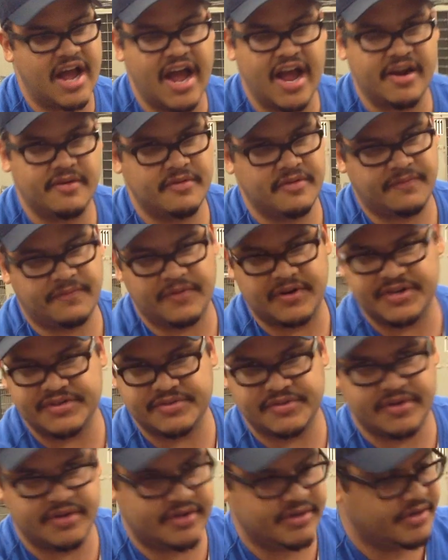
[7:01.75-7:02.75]
high in
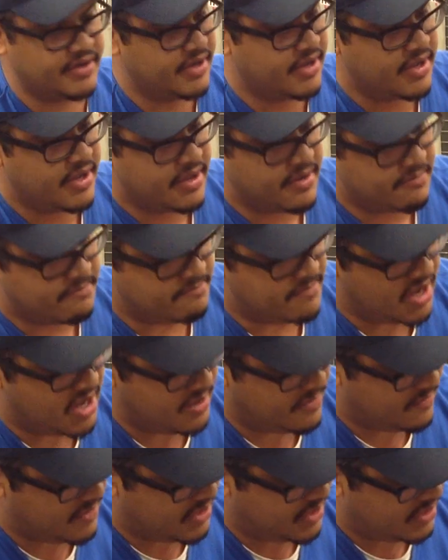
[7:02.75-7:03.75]
refrigerant,
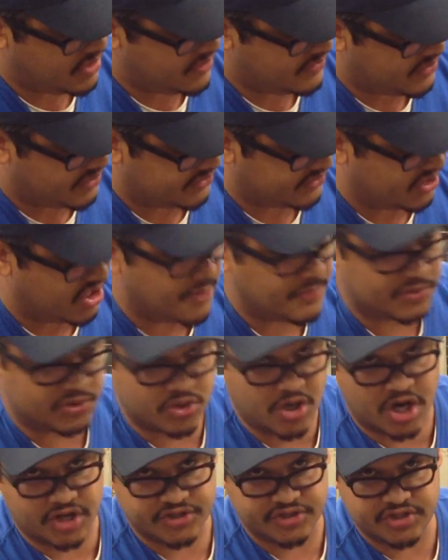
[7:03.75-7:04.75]
maybe there's an
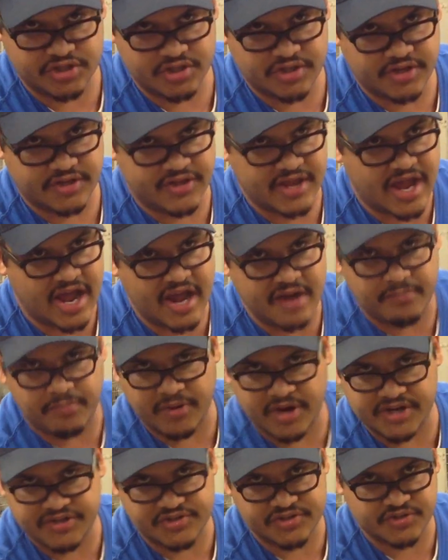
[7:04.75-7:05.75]
obstruction and the high
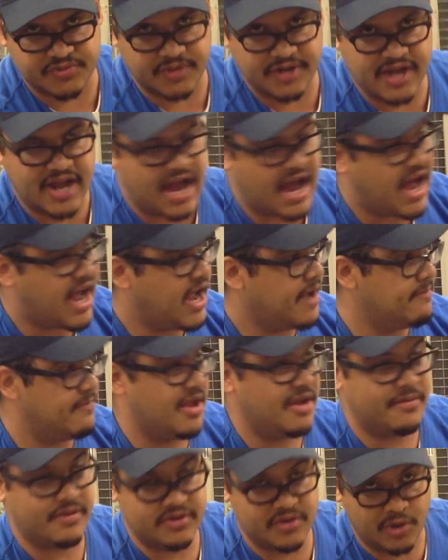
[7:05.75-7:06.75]
pressure is really high,
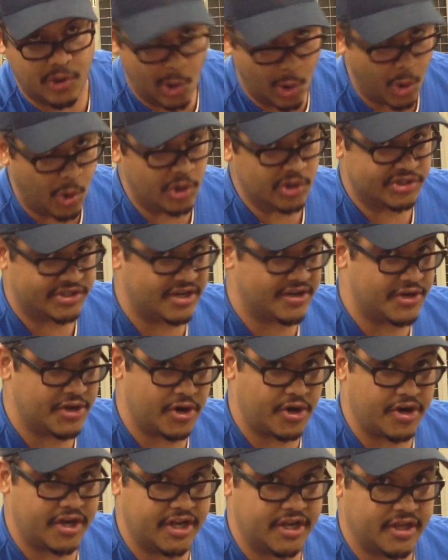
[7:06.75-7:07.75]
maybe your coils are
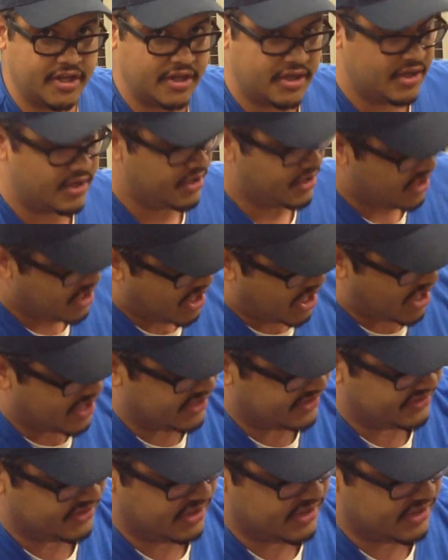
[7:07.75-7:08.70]
dirty and it's